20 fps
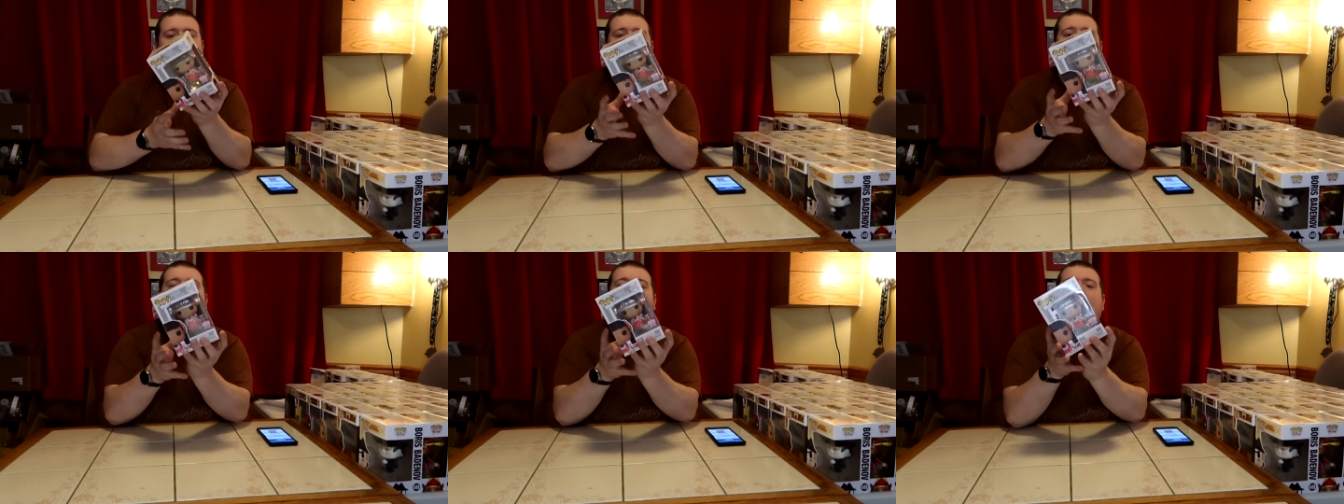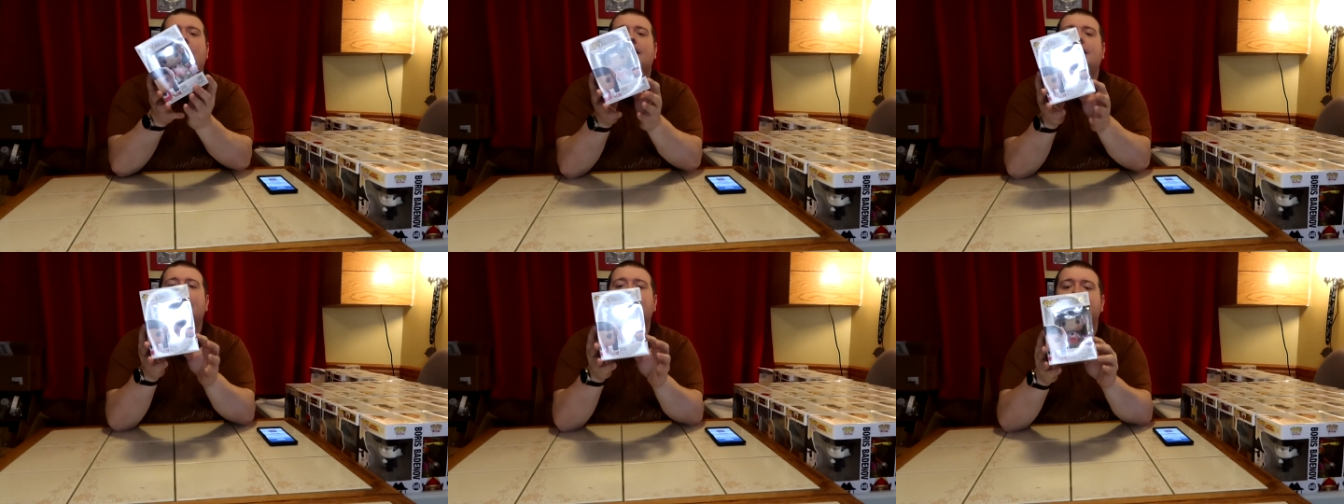
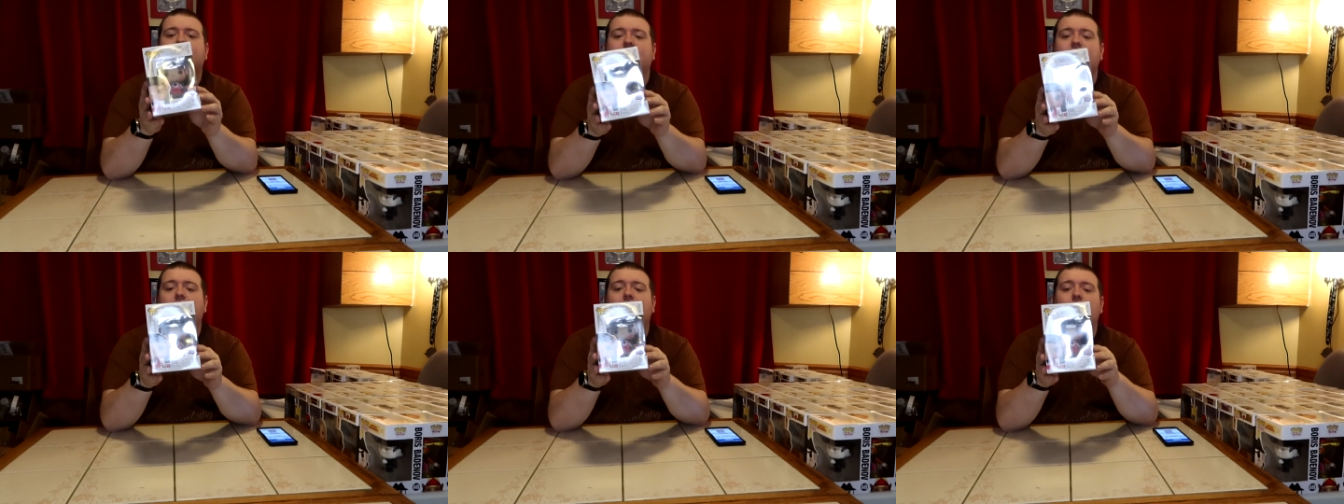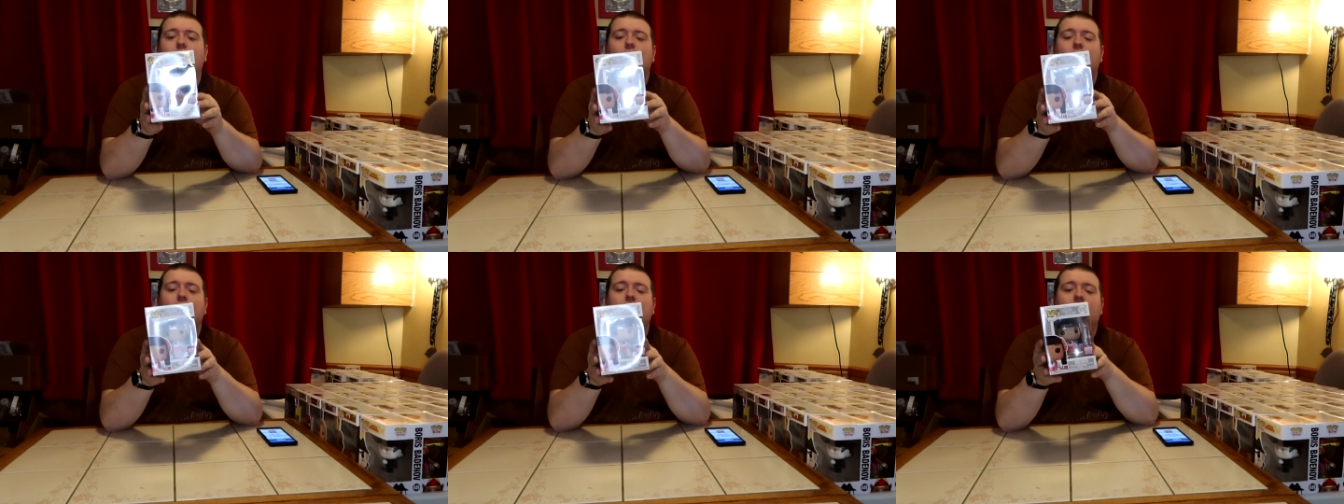Alrighty,
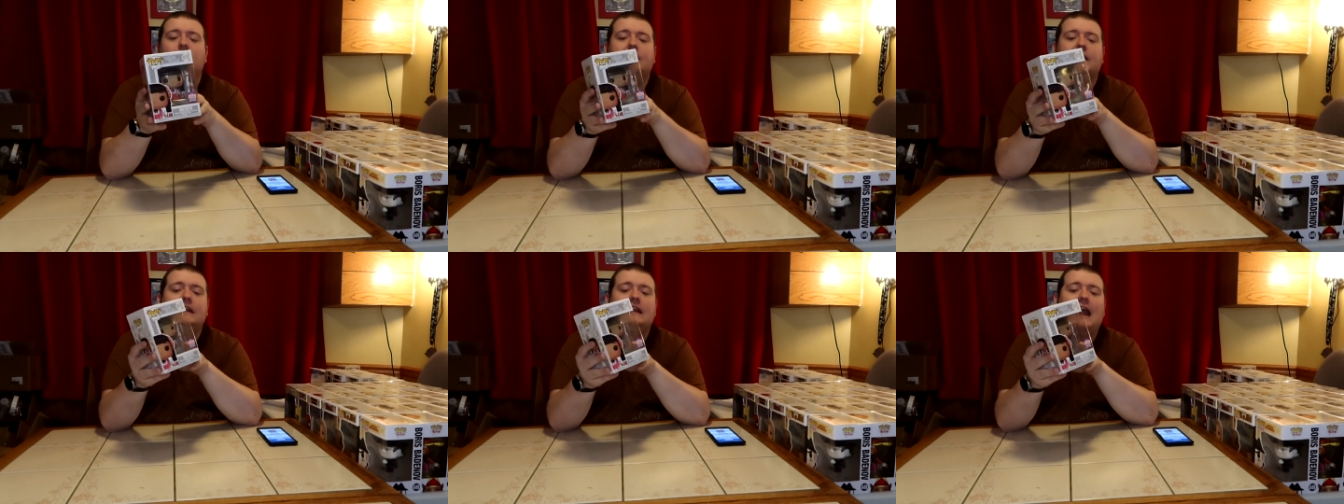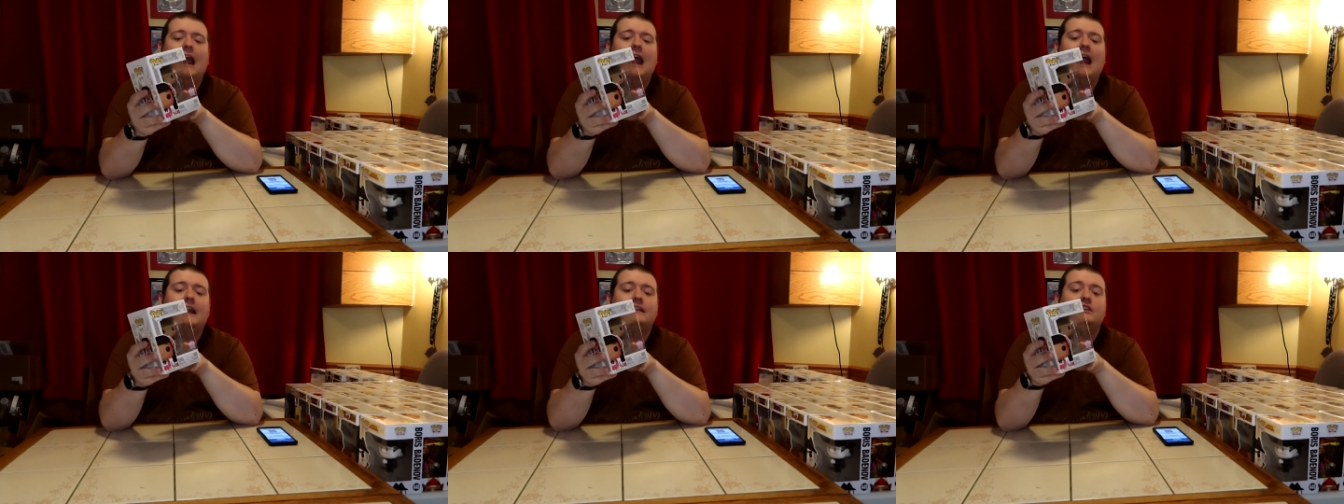so we're looking
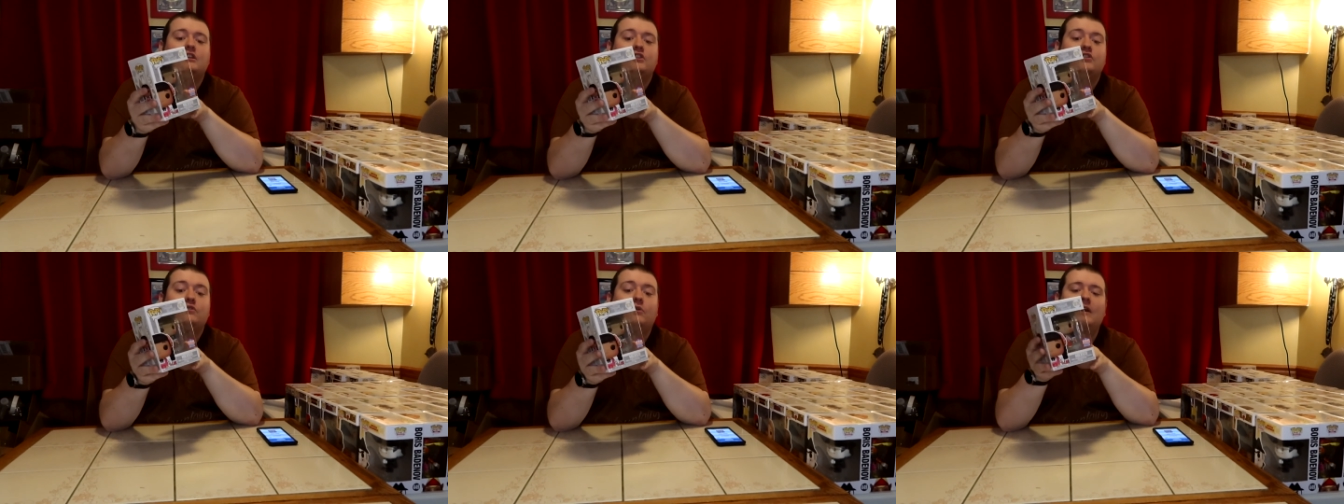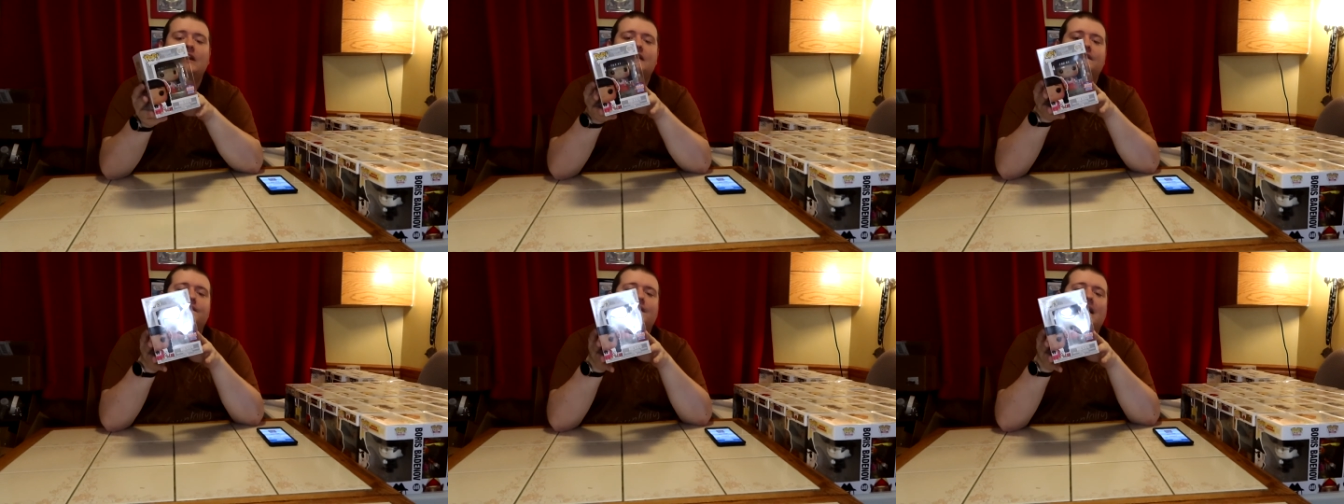at
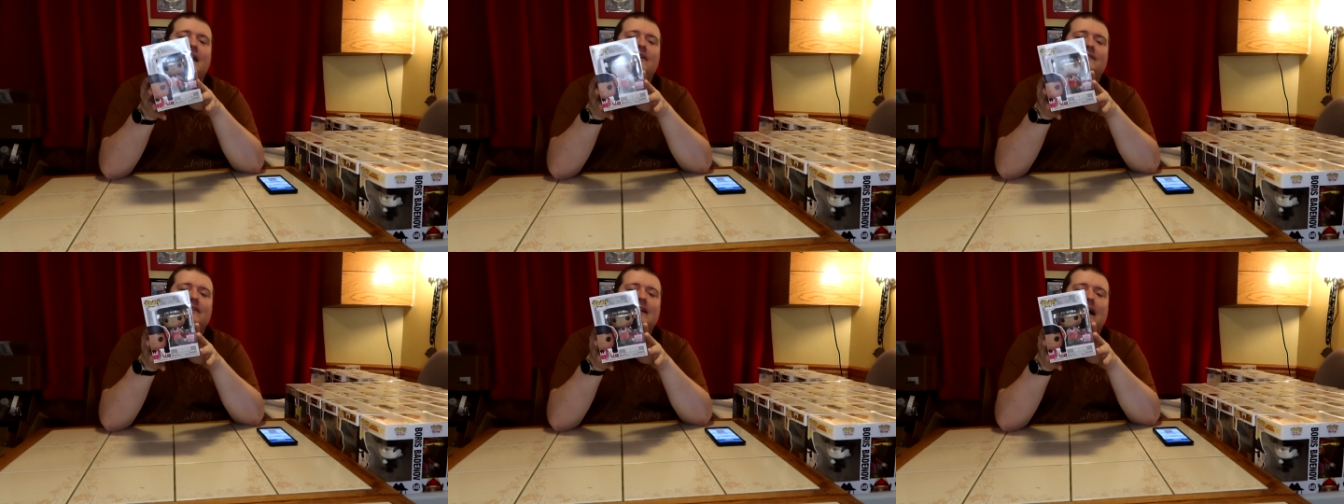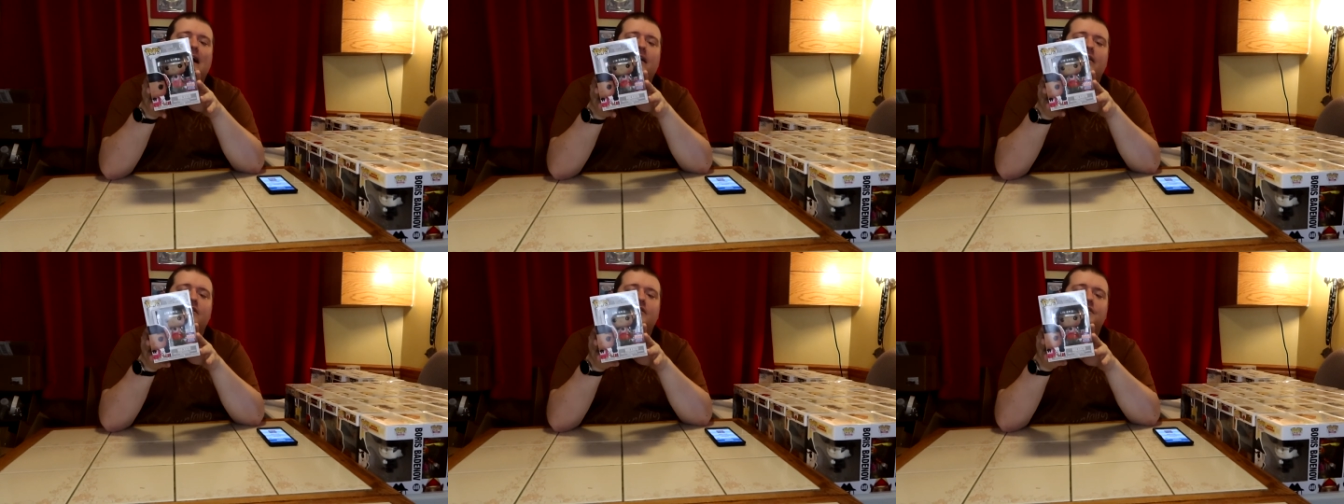
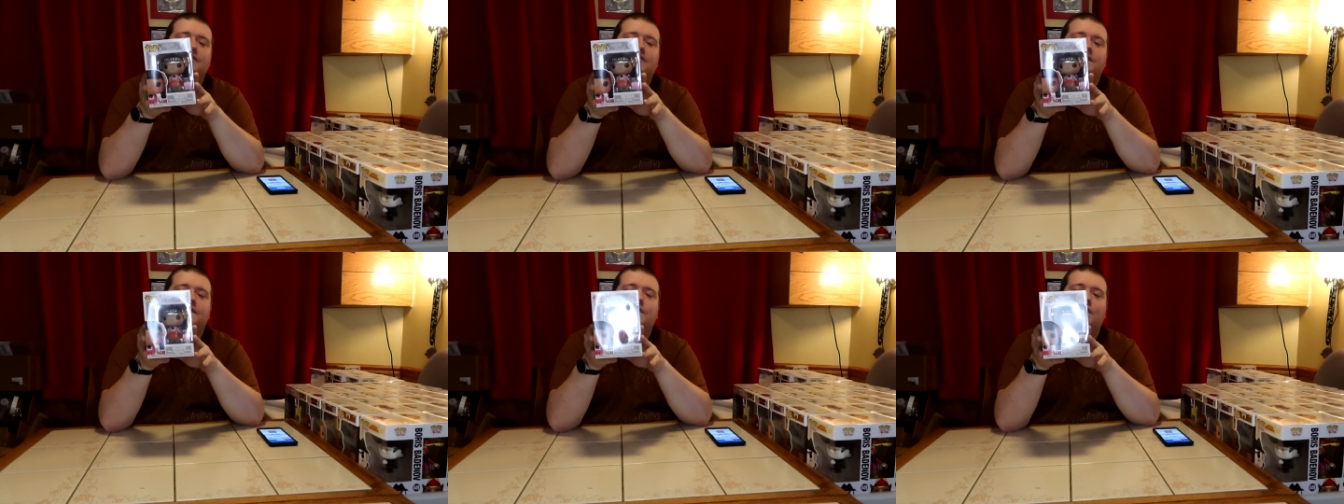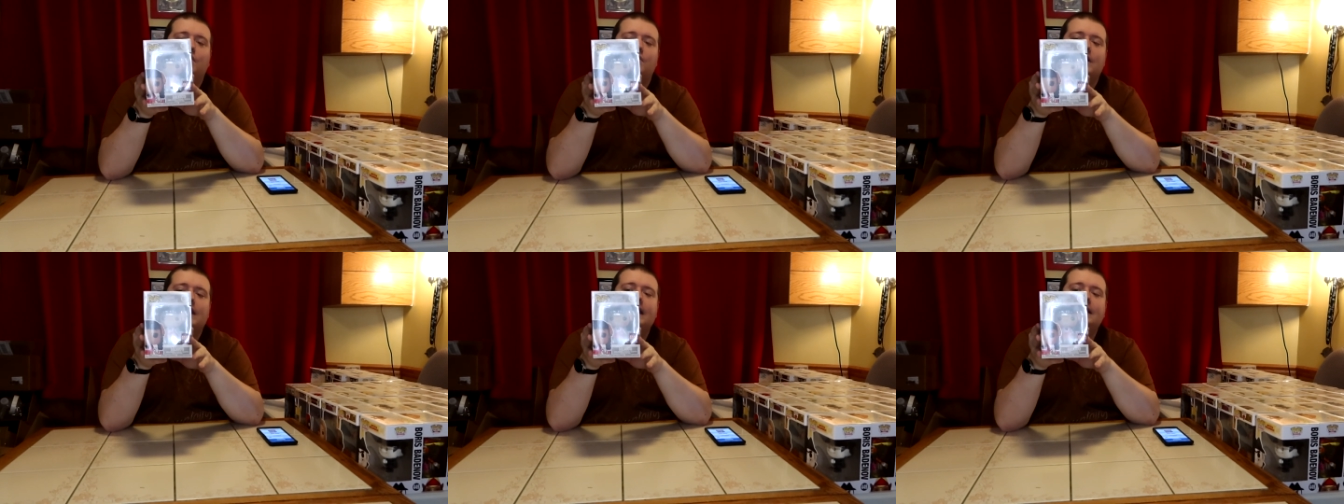$25
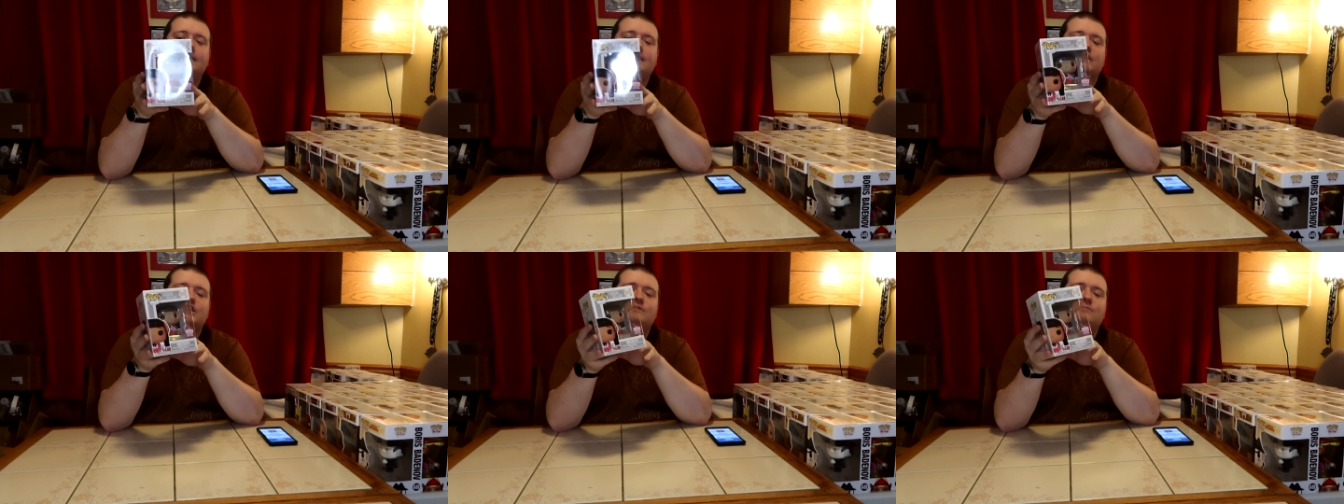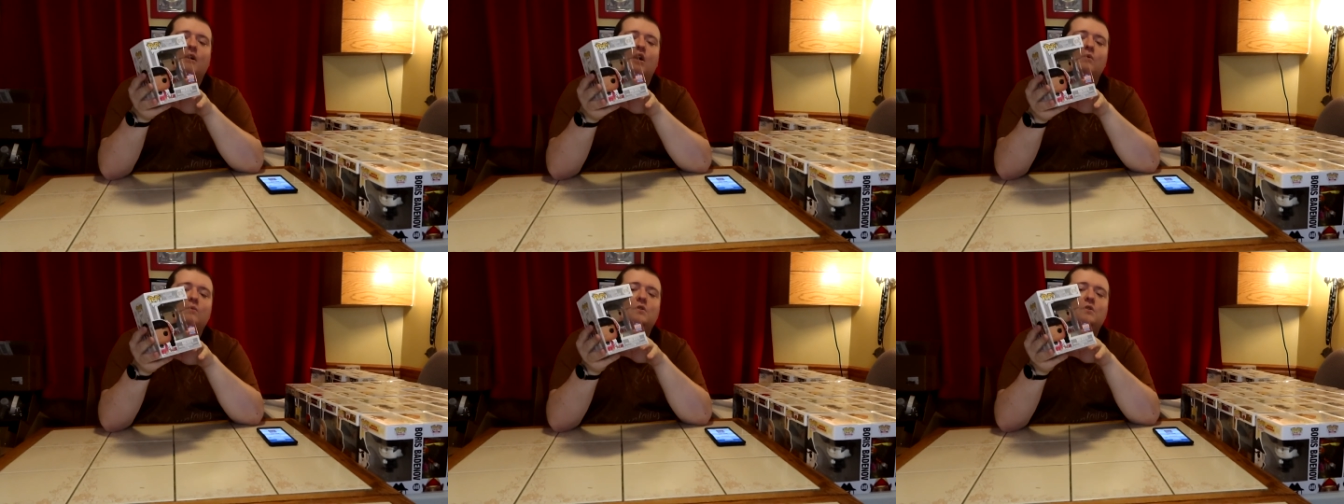for It's a Small